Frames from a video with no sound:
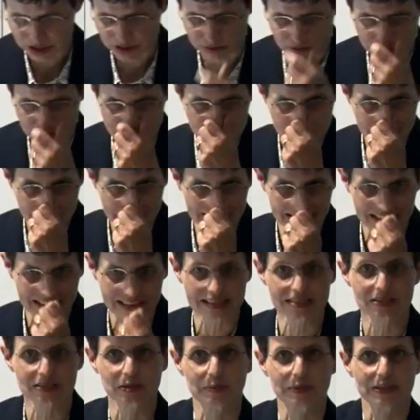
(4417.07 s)
wondering a
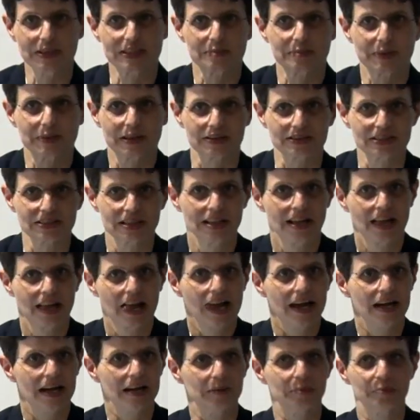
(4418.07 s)
little bit about
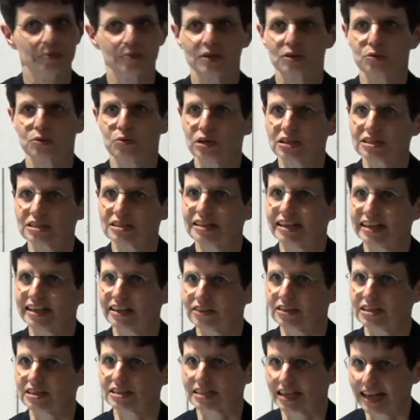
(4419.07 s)
um, what
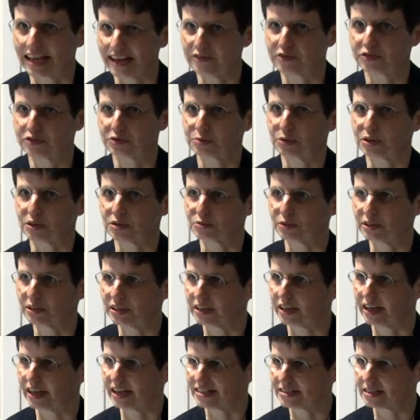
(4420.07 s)
there is left, what Will
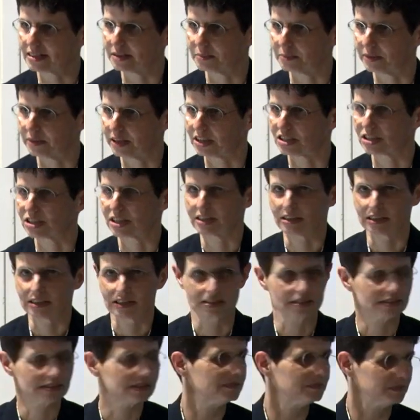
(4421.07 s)
hasn't mentioned.
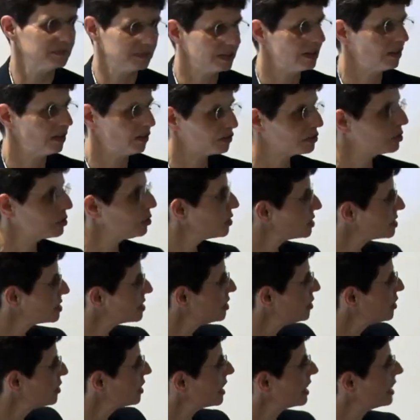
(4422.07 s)
And of course,
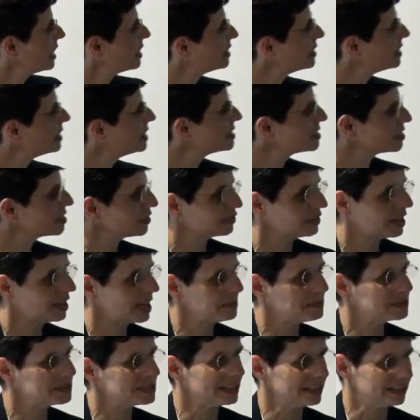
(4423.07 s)
looking at the list of
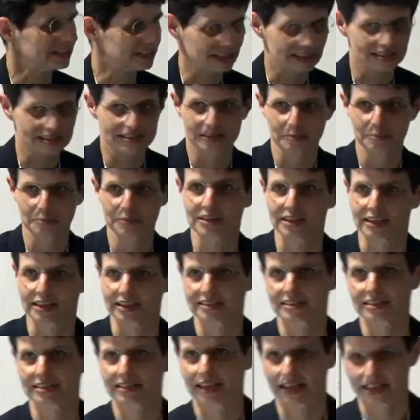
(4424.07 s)
names, there are some
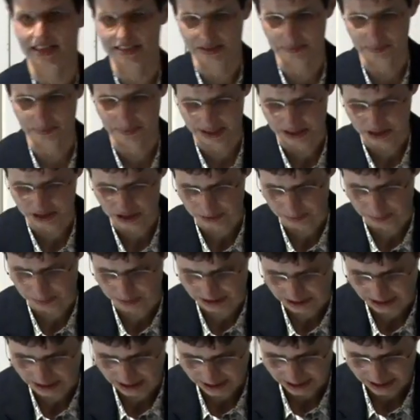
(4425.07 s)
things he hasn't mentioned.
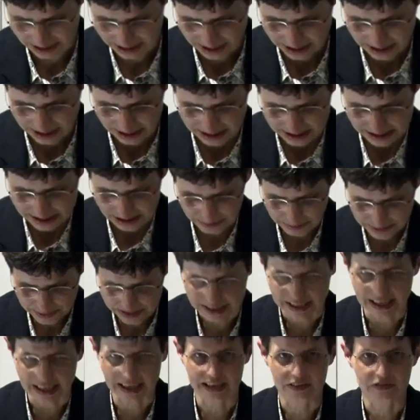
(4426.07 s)
But
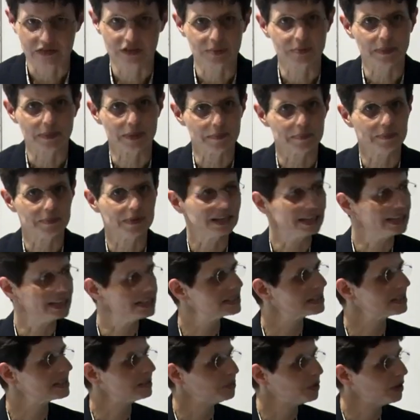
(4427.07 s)
something I remember
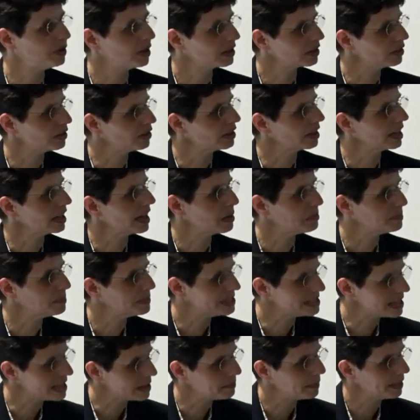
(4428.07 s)
is the work on
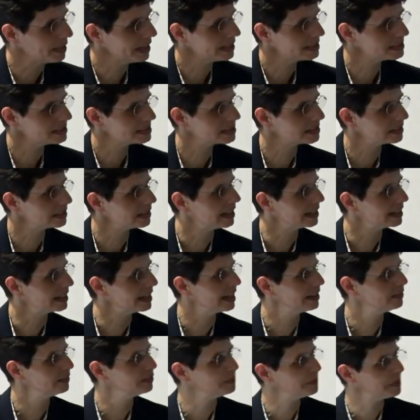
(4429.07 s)
epidemics. And
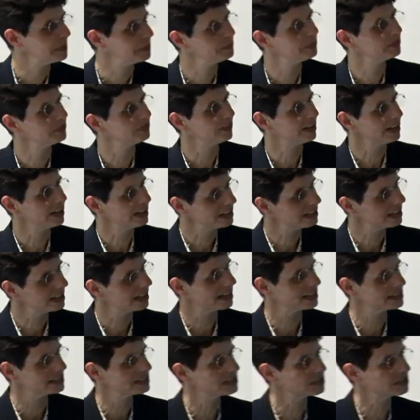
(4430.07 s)
I remember very nice